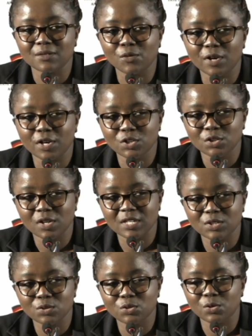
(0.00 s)
vocational
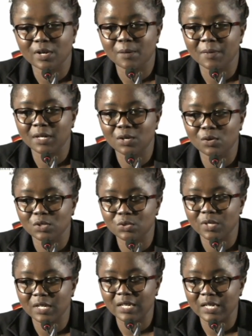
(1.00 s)
institute or a medical
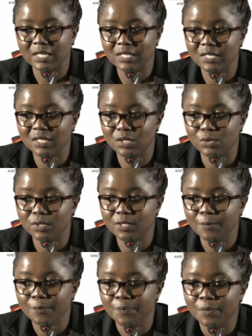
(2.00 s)
training
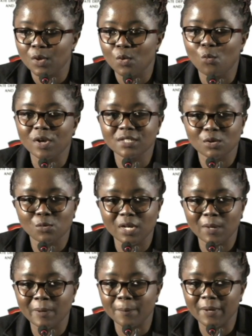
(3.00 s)
institute, uanze
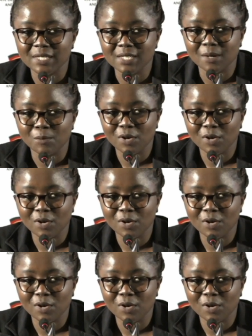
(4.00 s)
kulipa pesa.